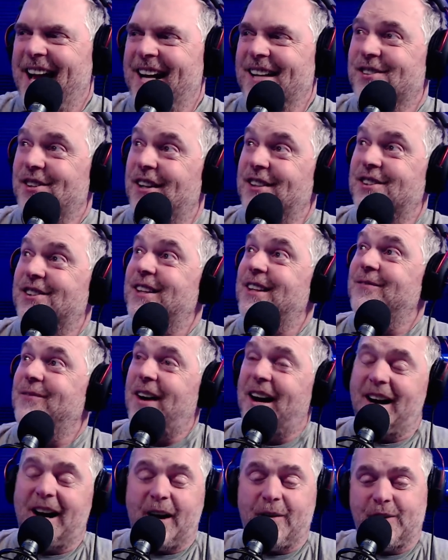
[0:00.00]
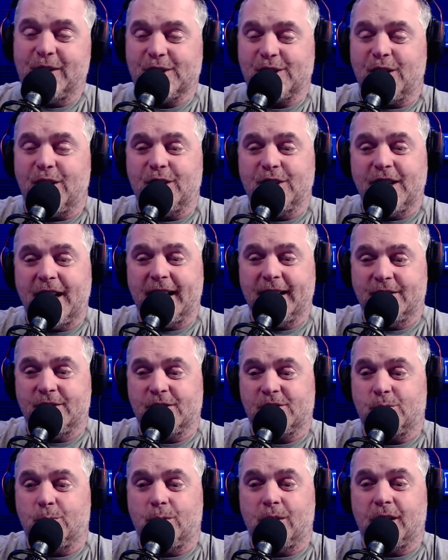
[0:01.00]
as I sit in my office all day and
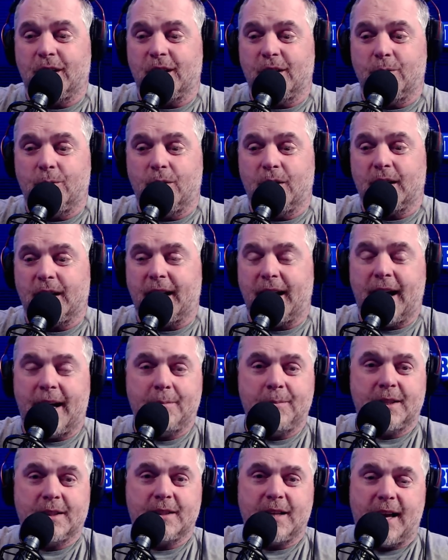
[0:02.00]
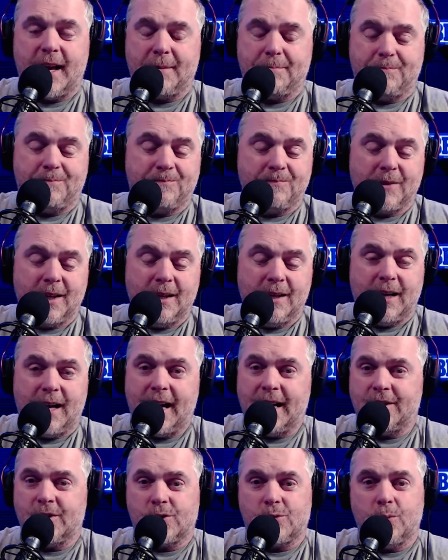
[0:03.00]
just work and work, and I'm the type
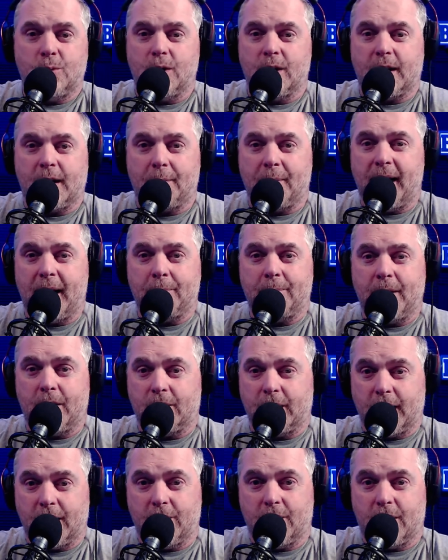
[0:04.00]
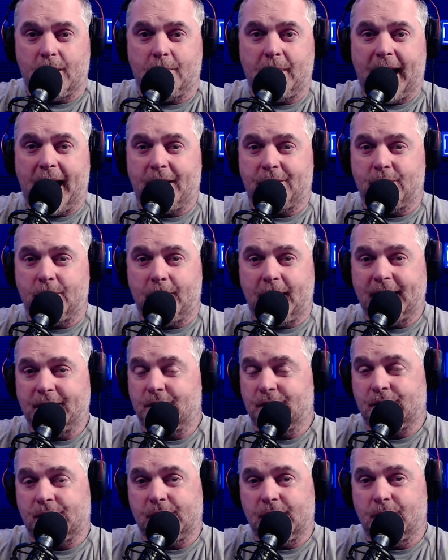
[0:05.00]
I just work. I mean, I barely go to the bathroom. I
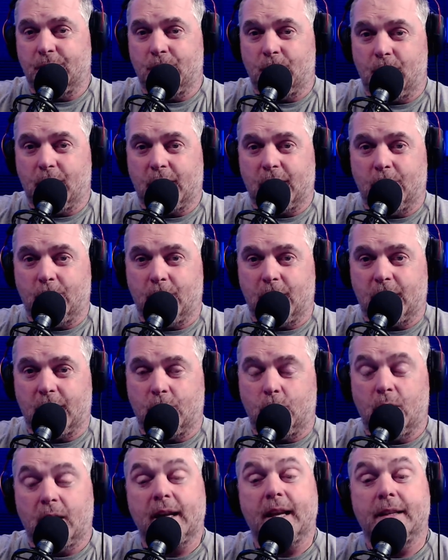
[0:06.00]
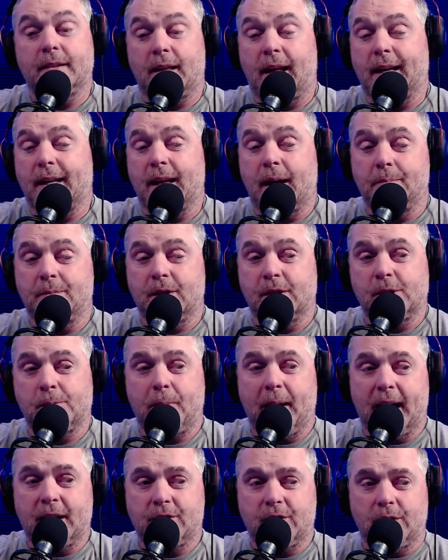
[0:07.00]
just sit and work and work and work. And like I'm
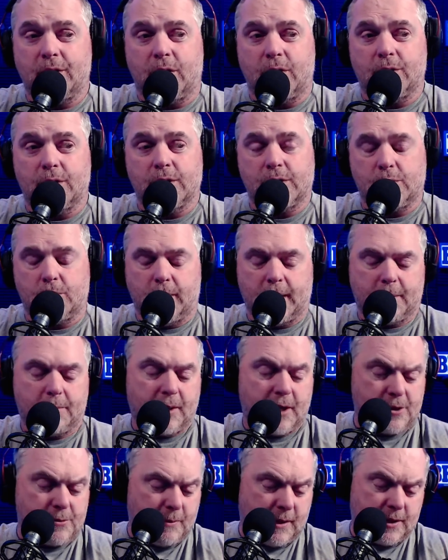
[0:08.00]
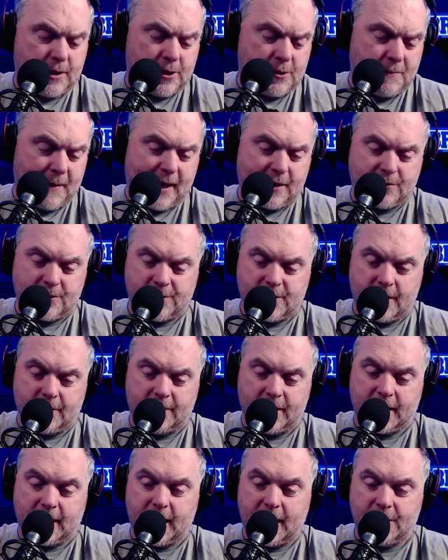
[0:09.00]
dispatching all this week because my dispatcher's on
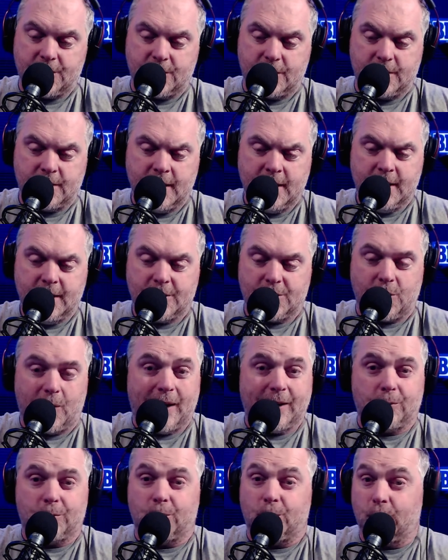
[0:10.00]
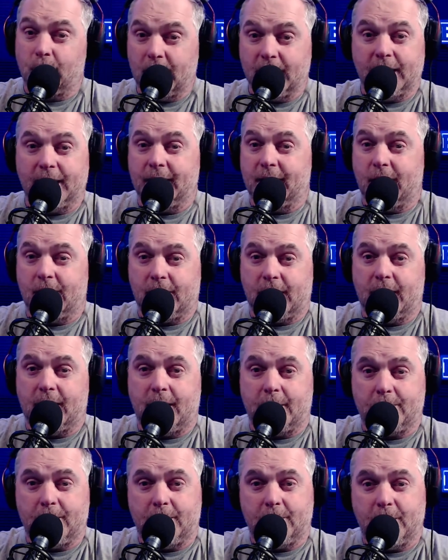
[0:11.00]
vacation. So I really don't get
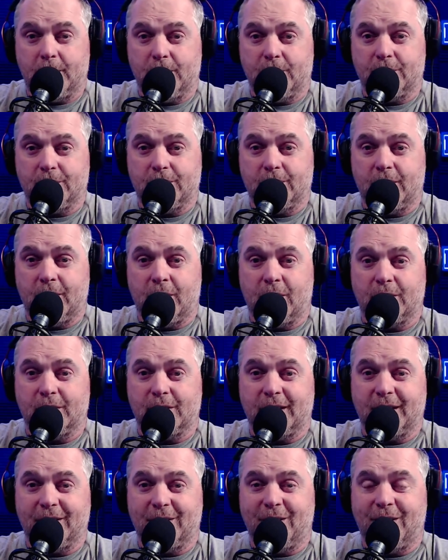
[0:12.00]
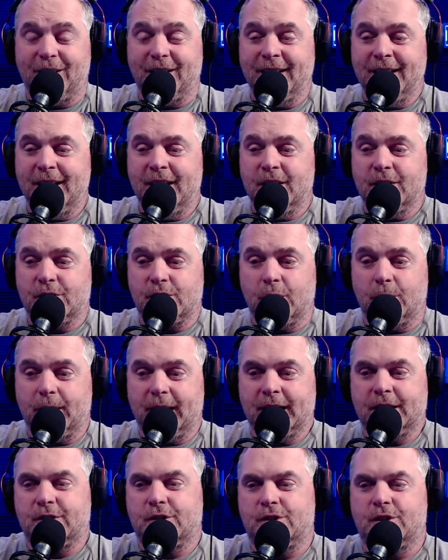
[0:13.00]
up and move hardly at all. So
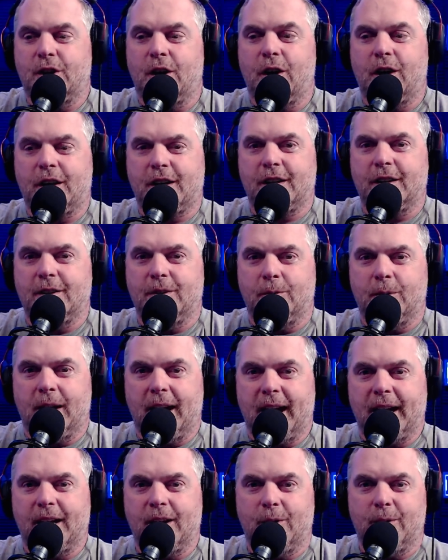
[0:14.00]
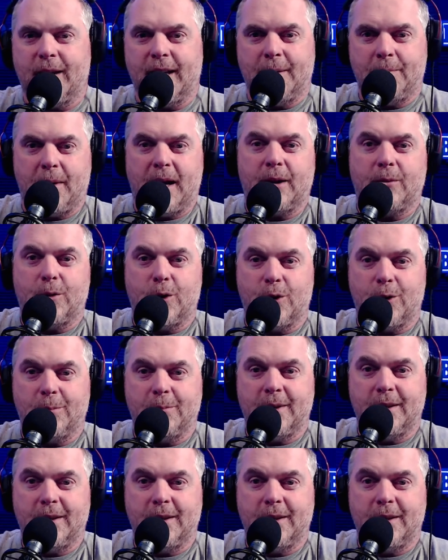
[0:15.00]
it's dark when I go in my room,